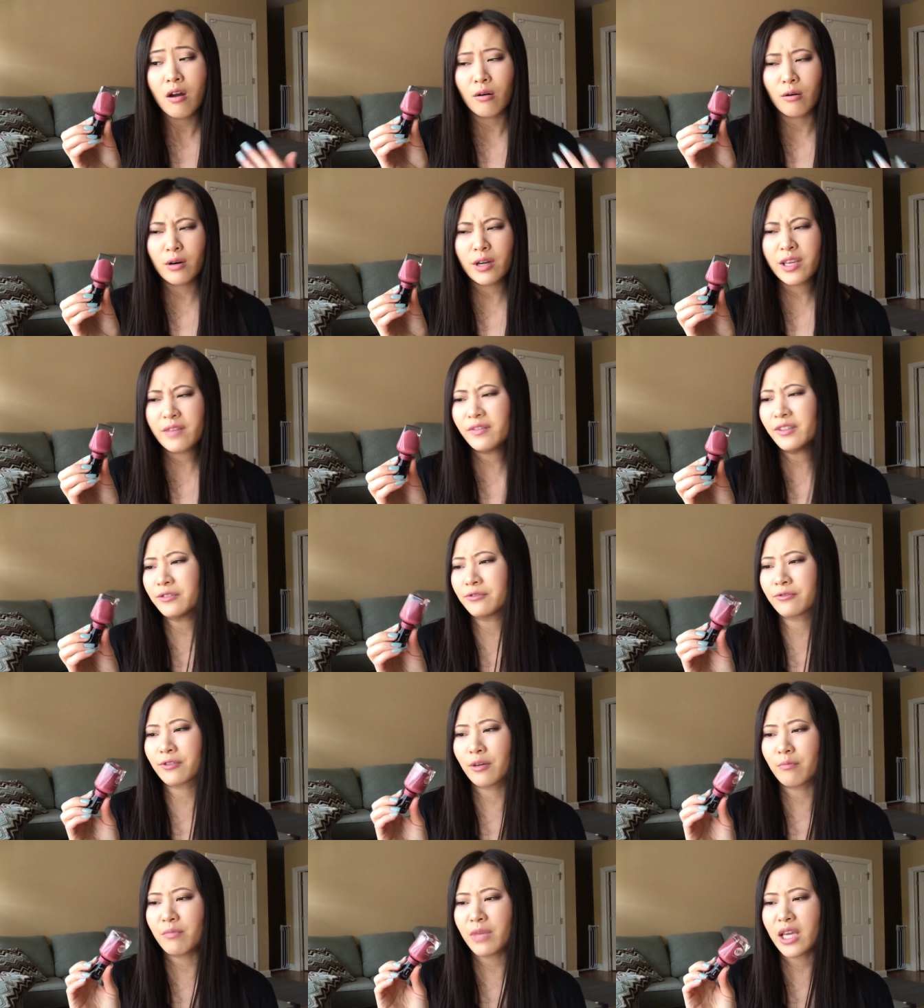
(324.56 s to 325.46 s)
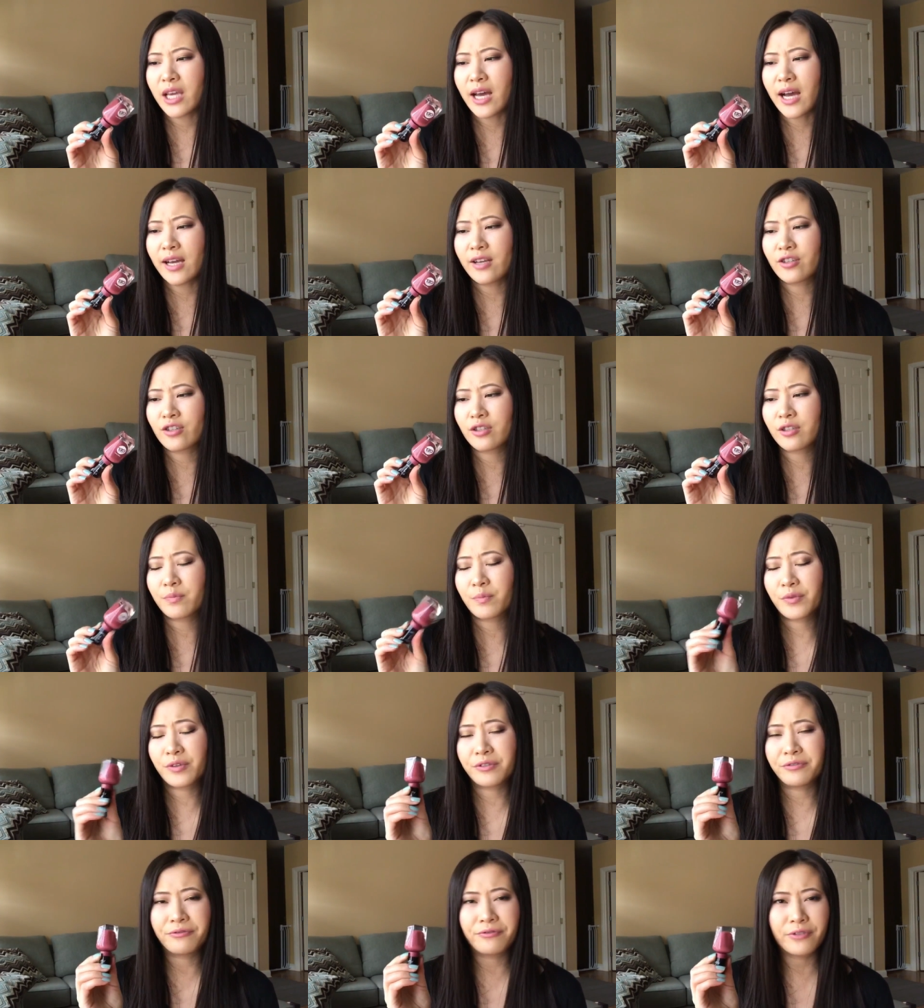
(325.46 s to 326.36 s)
Or even for me, I just
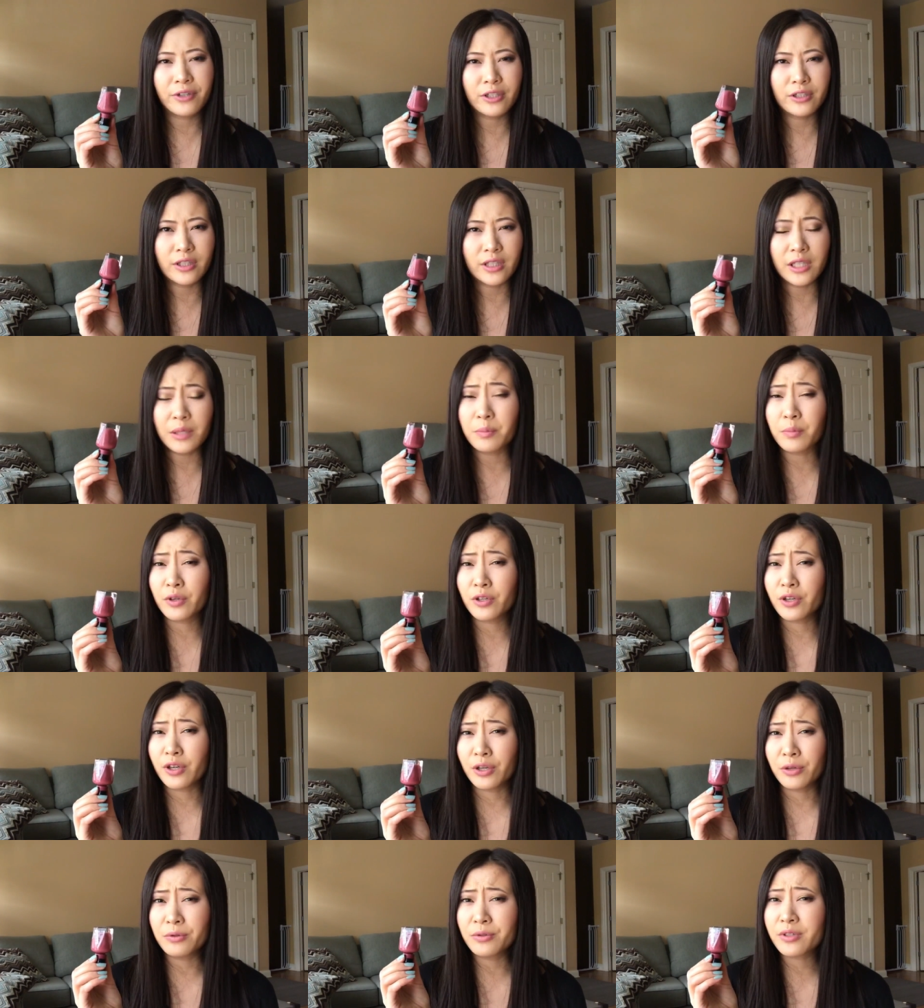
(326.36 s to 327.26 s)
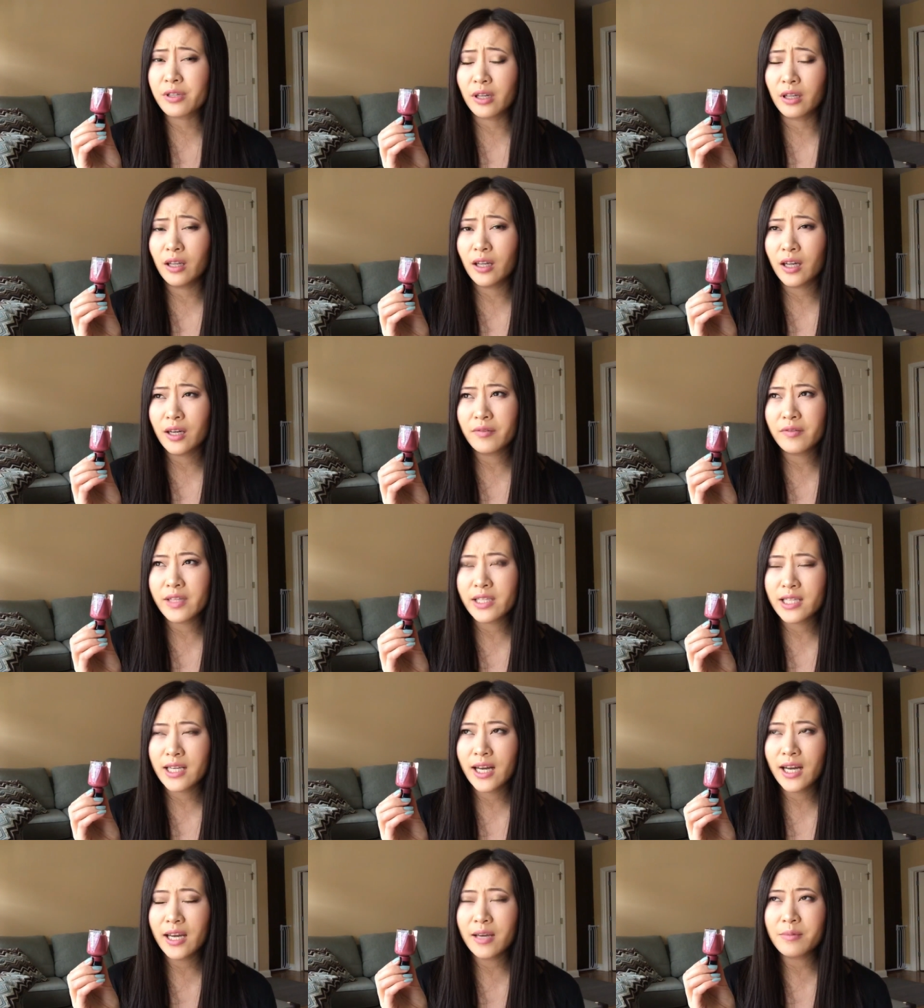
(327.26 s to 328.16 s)
prefer deeper nudes a lot of the
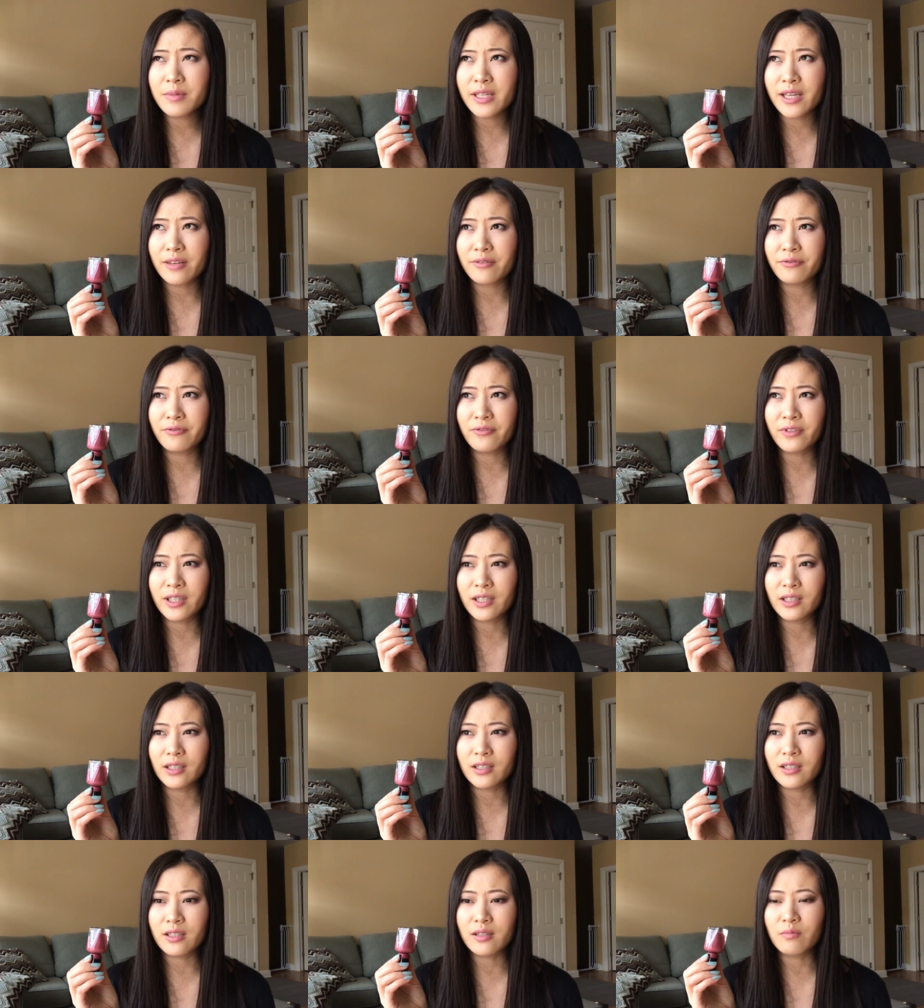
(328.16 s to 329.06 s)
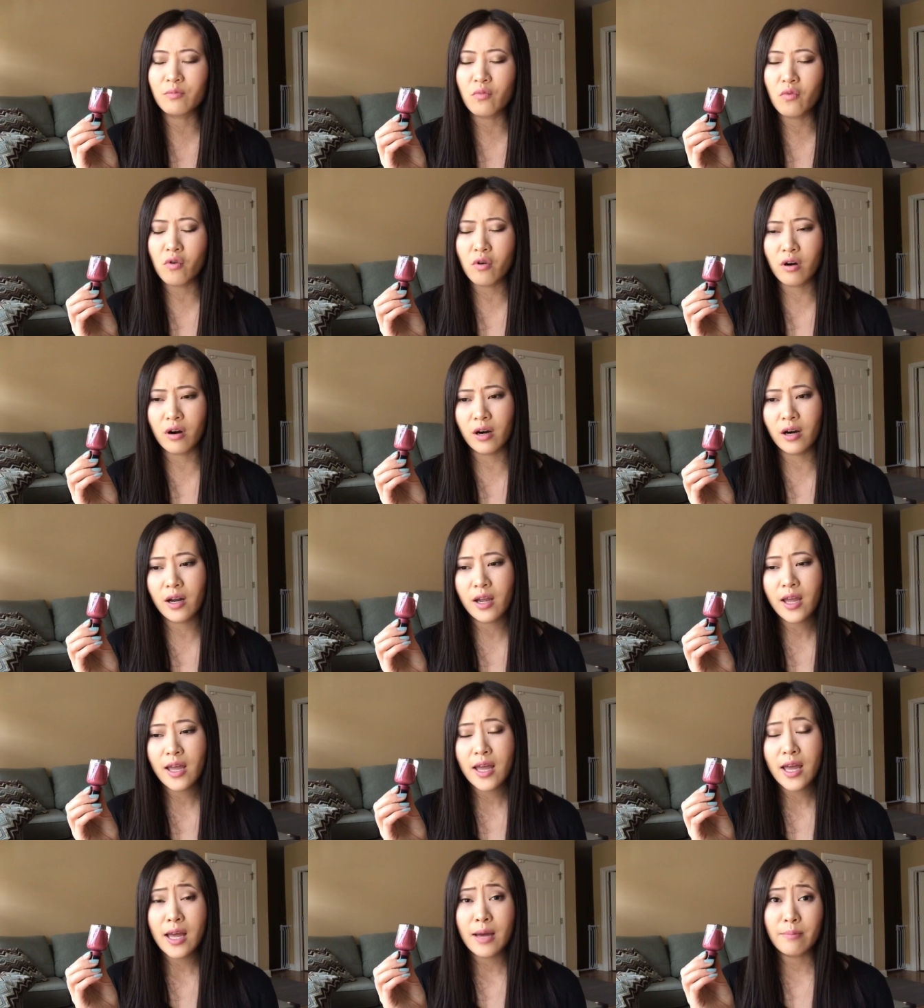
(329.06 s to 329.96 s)
times. I feel it's more
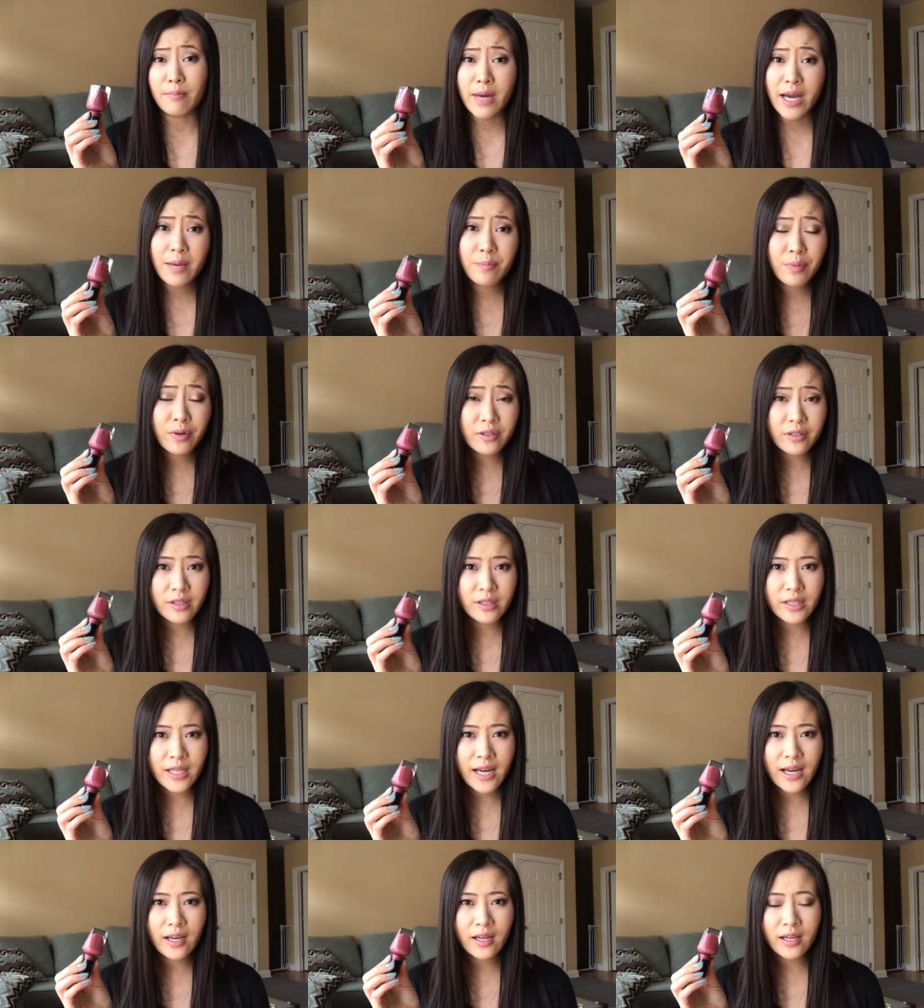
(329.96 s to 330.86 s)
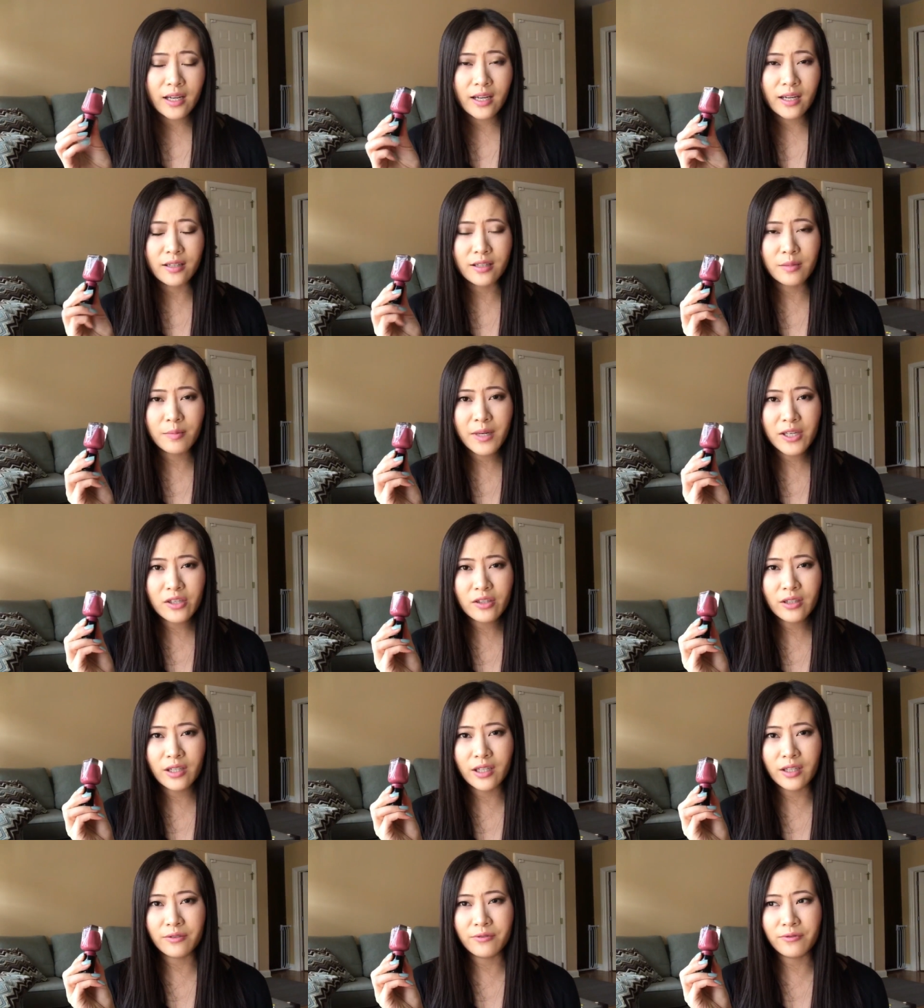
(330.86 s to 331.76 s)
my personality,
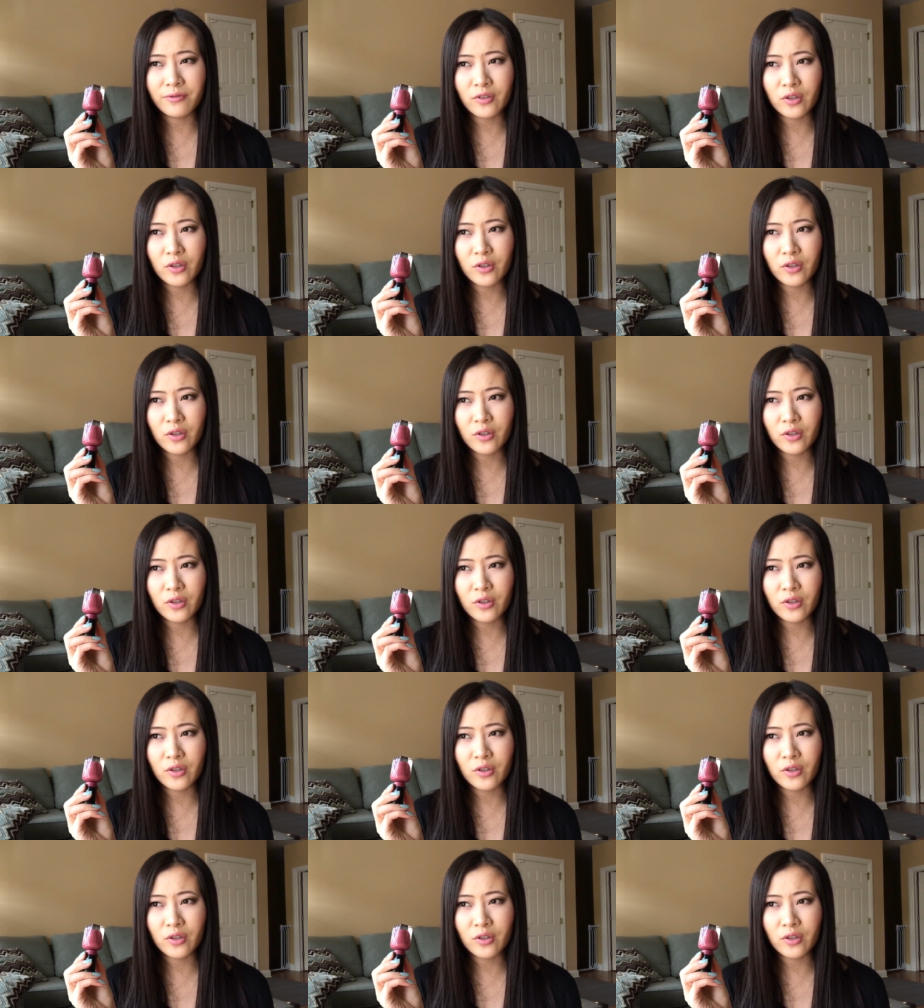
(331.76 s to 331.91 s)
especially if